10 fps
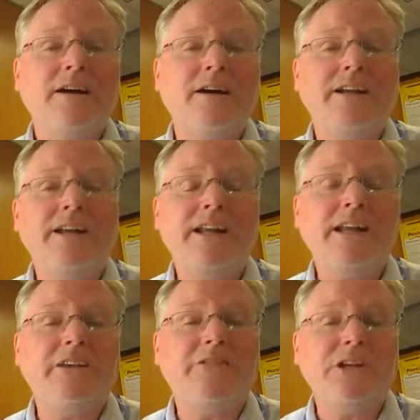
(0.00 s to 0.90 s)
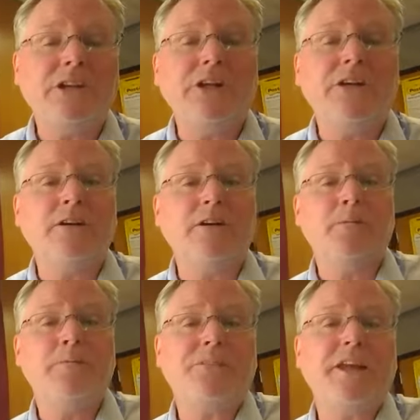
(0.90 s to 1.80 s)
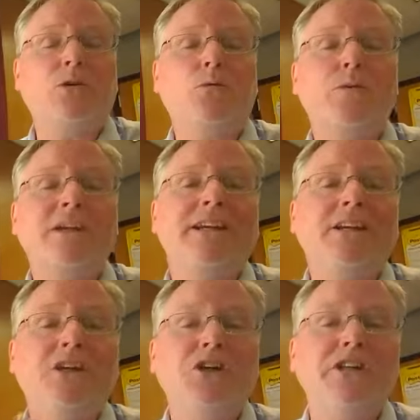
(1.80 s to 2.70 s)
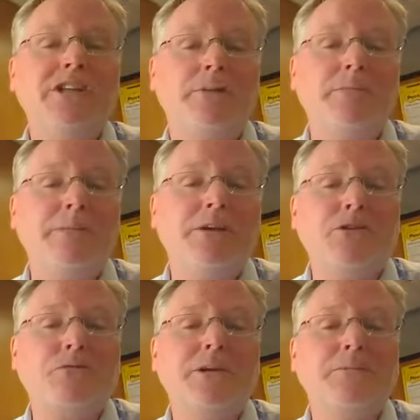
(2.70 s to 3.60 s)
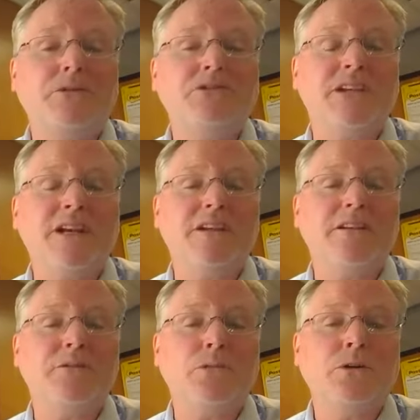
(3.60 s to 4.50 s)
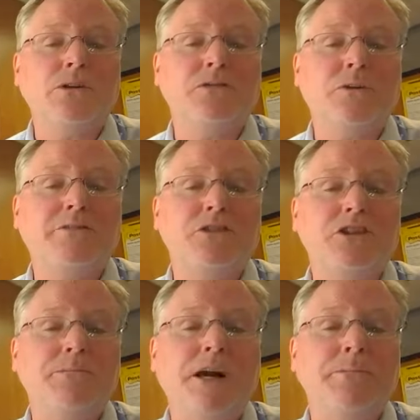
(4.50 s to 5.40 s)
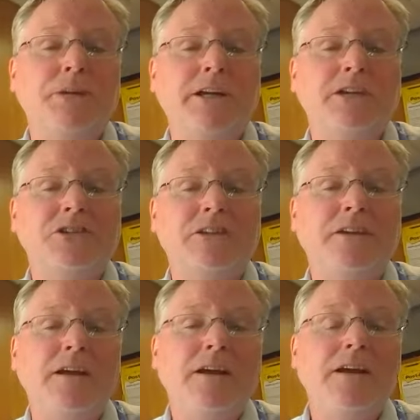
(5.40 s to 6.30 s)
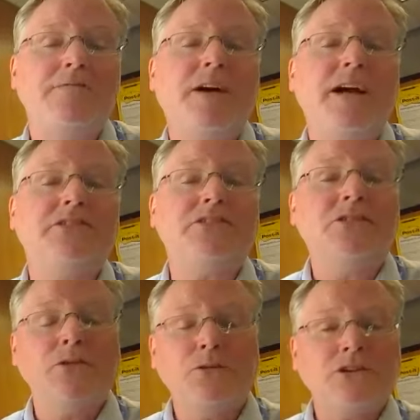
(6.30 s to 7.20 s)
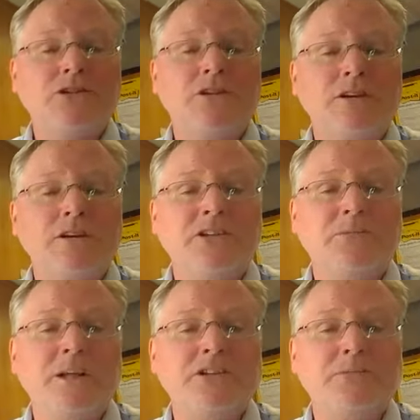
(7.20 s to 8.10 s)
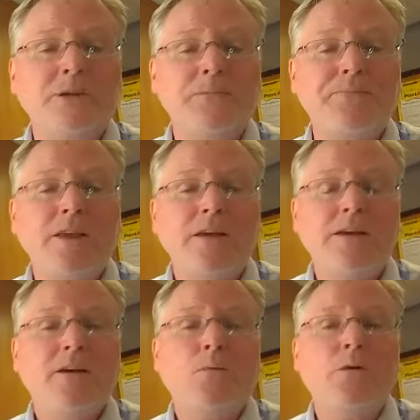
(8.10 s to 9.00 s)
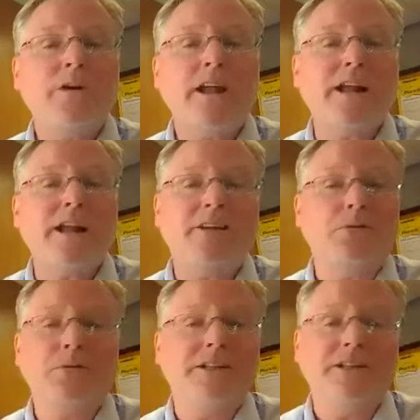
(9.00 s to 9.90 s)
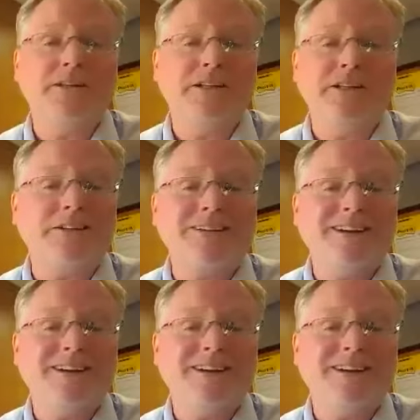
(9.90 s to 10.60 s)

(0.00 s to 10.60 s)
In any given year, in a really good year, maybe 3% of the world's refugee population finds a solution to their displacement. We're not in a really good year.